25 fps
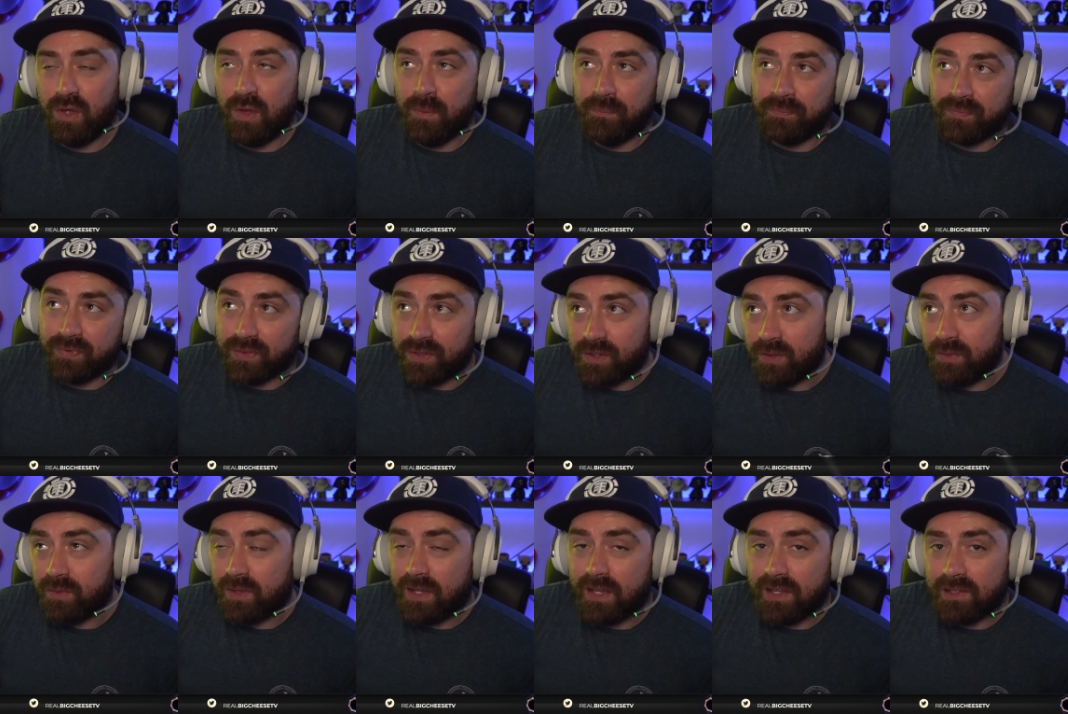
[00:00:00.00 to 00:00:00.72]

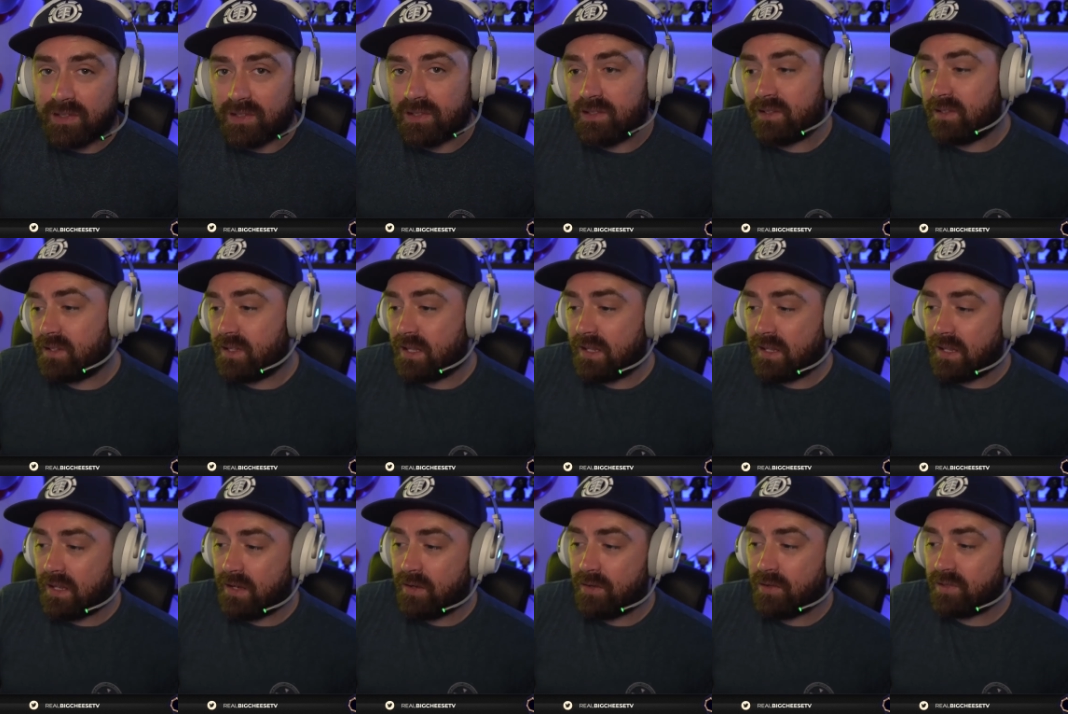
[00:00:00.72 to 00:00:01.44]
do this and then
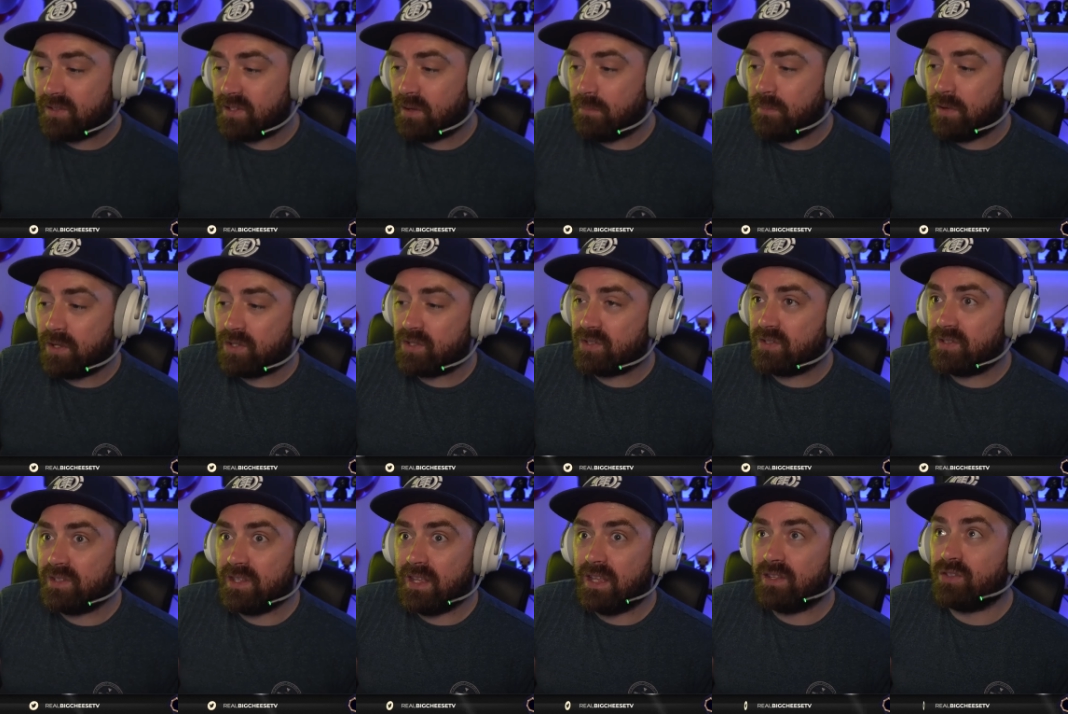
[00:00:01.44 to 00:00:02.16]
they all send pictures
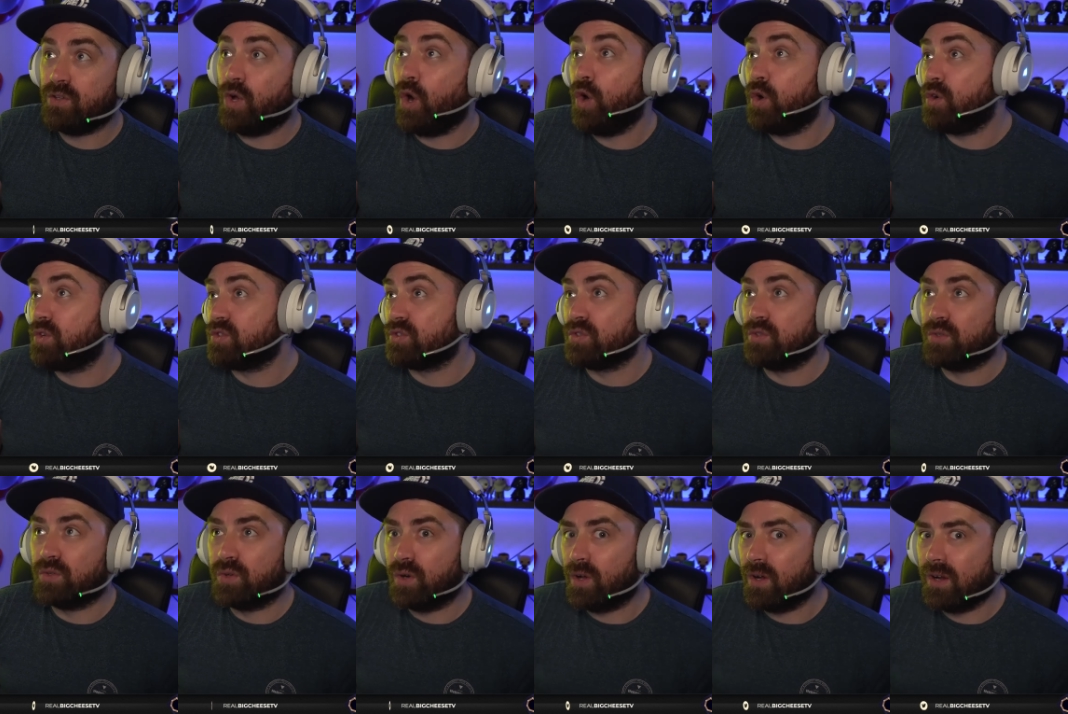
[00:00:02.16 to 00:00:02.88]
of their dogs who
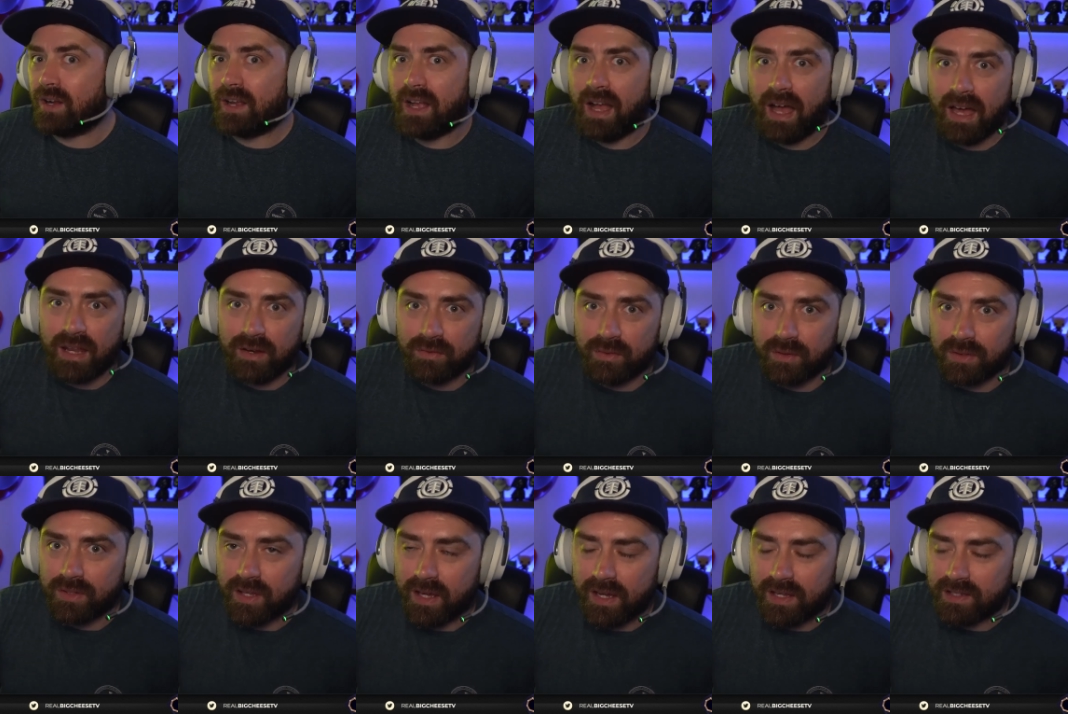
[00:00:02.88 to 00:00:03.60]
are on carnivore
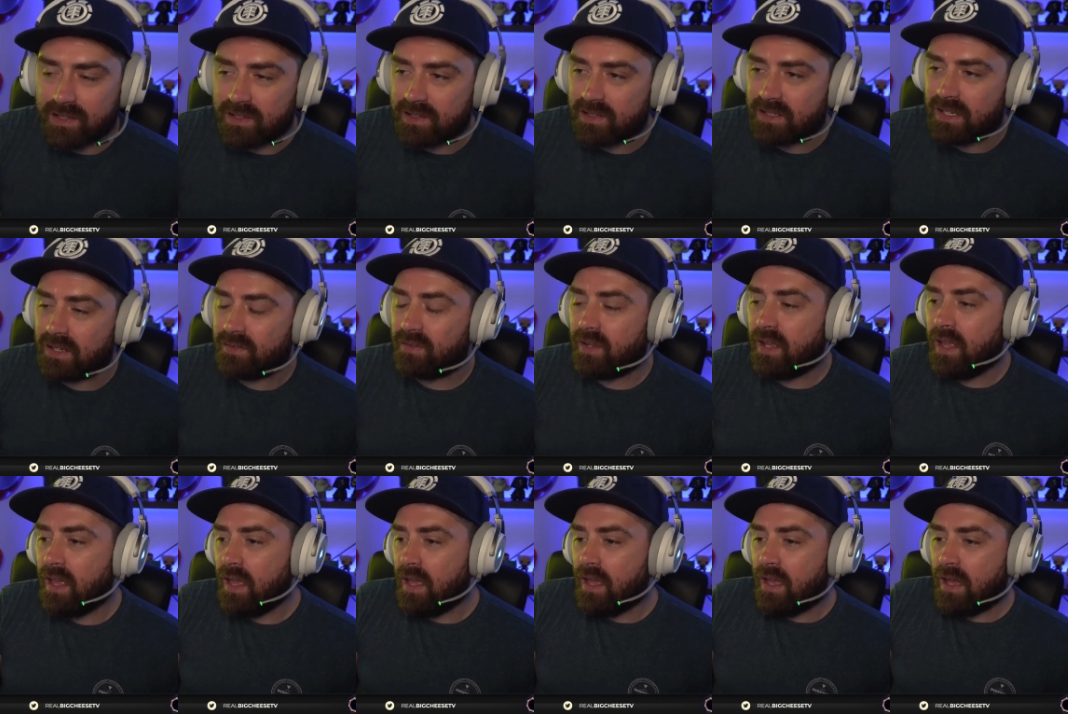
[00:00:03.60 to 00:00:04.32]
diets and stuff.
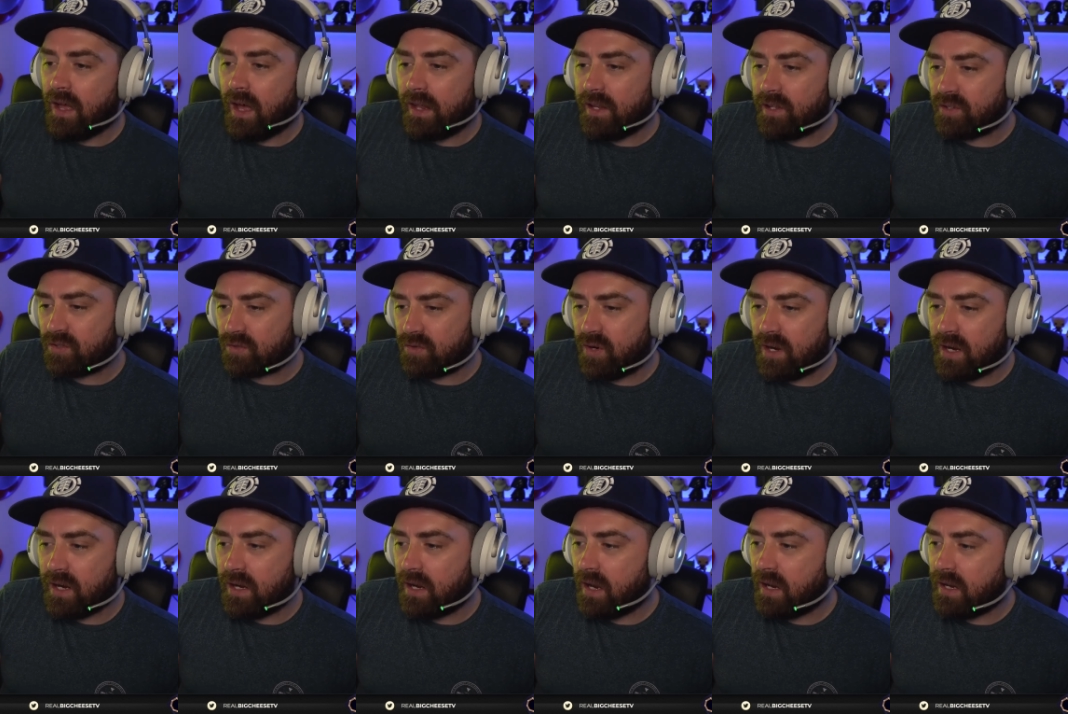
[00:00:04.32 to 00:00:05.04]
And it's
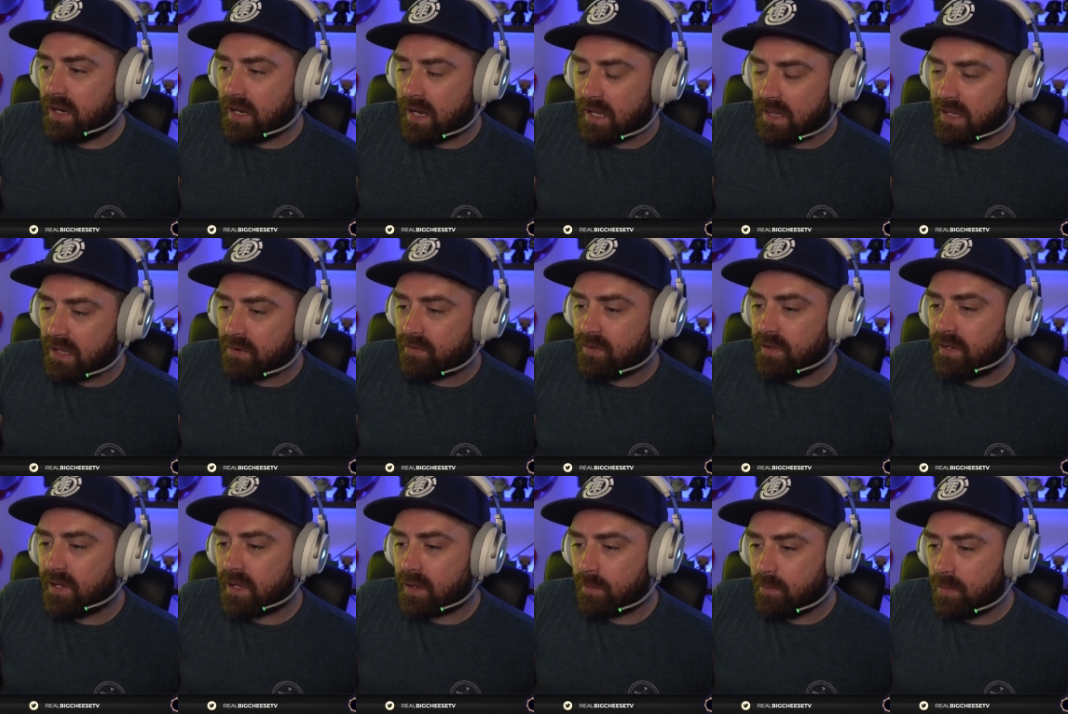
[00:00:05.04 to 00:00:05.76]
great, and they get that
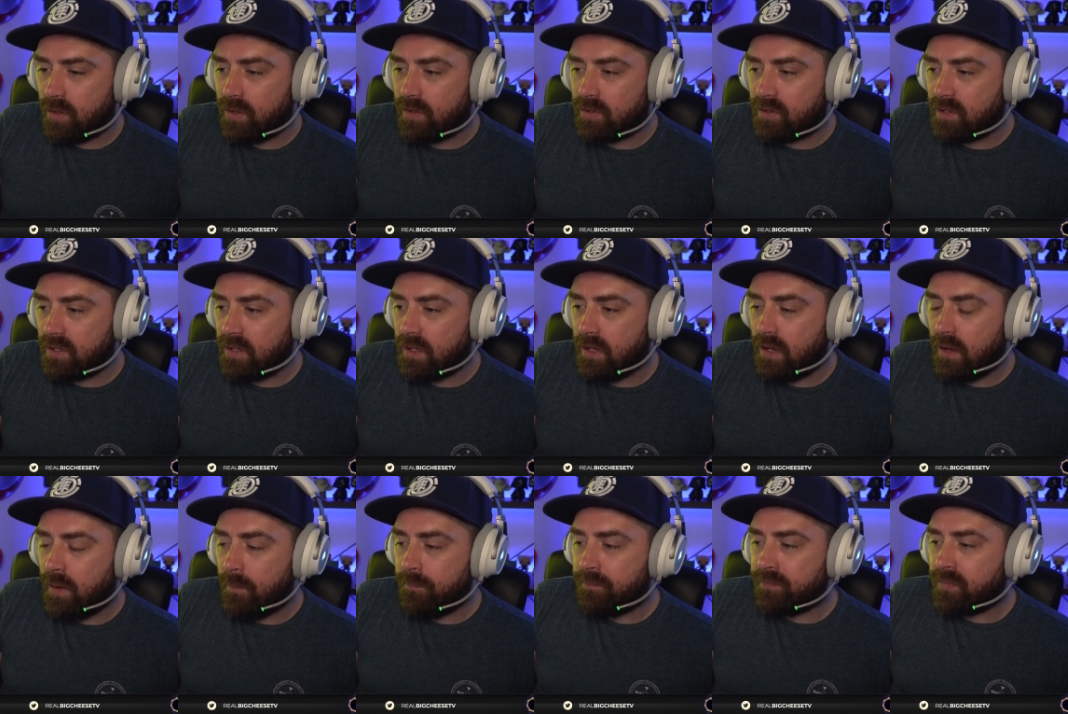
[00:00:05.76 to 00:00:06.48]
feel of community.
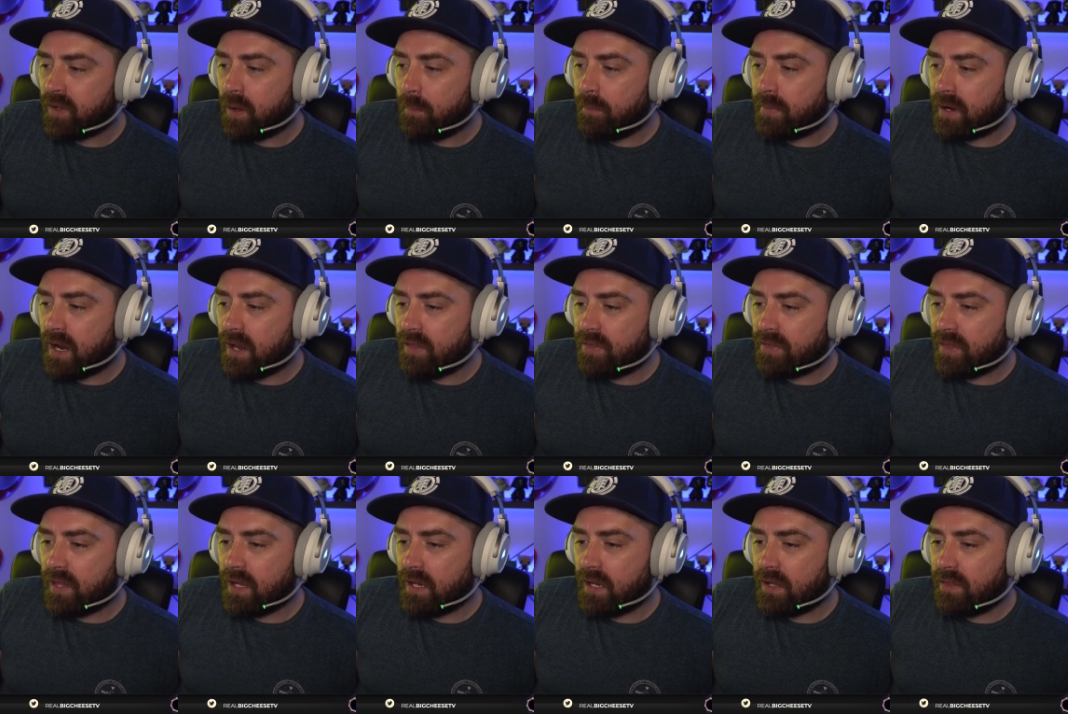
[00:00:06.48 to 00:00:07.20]
But I
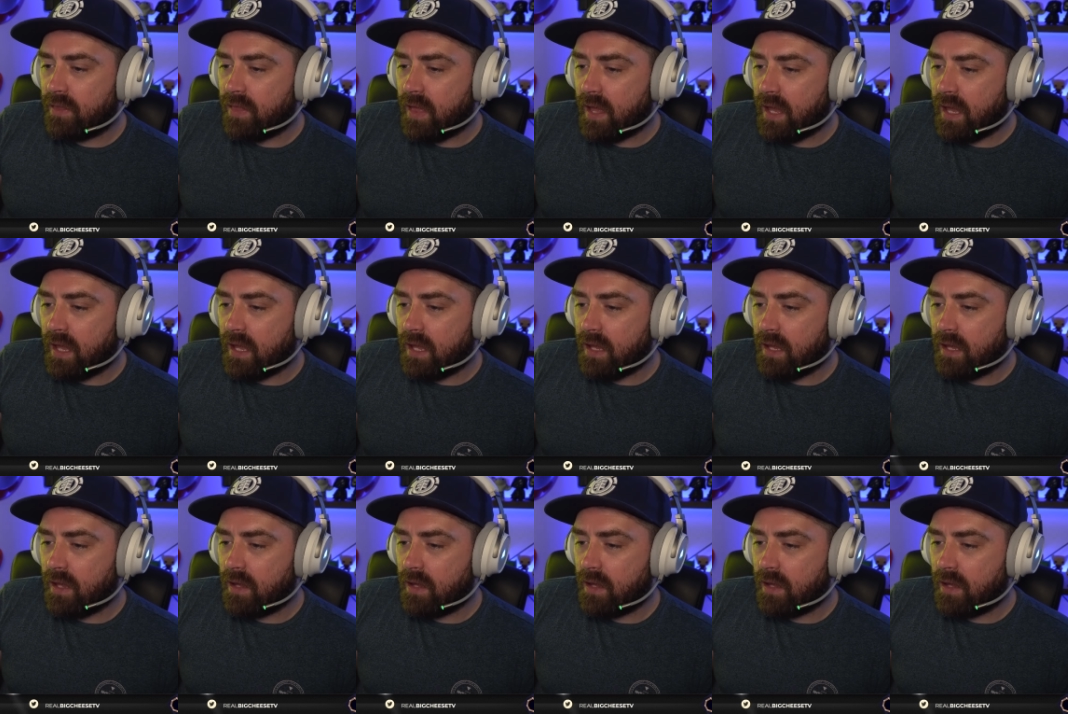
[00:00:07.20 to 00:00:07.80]
think they